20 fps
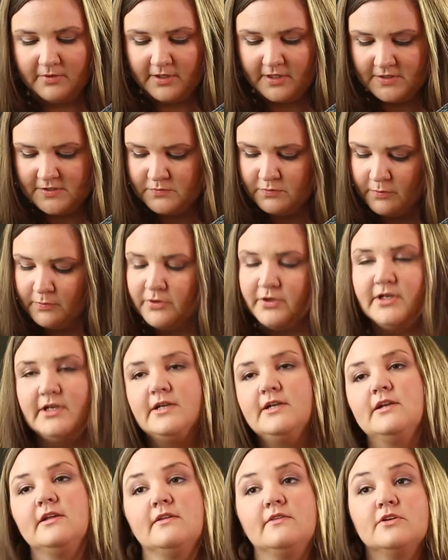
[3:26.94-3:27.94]
because we're putting
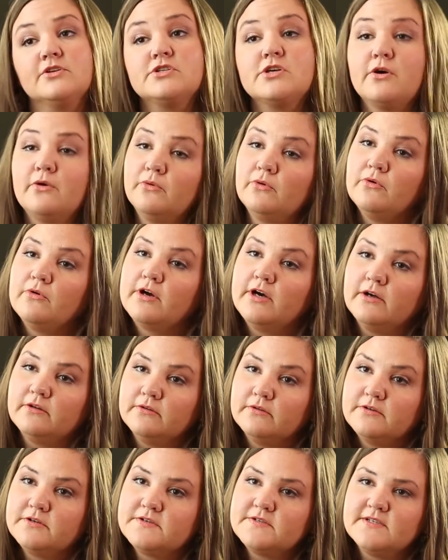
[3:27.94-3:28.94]
it in the tonal
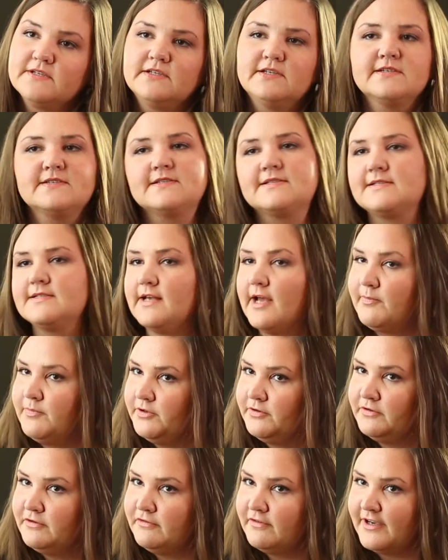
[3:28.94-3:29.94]
colors, it doesn't slap
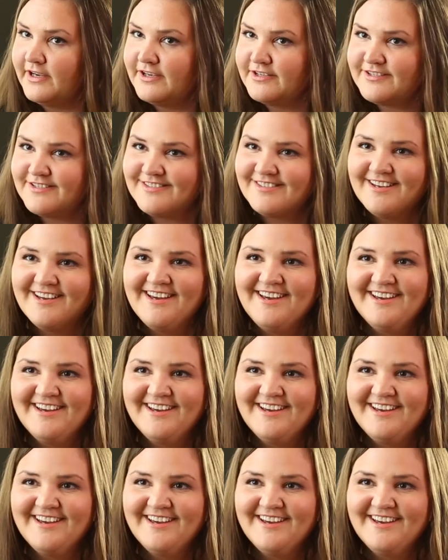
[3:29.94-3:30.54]
you in the face.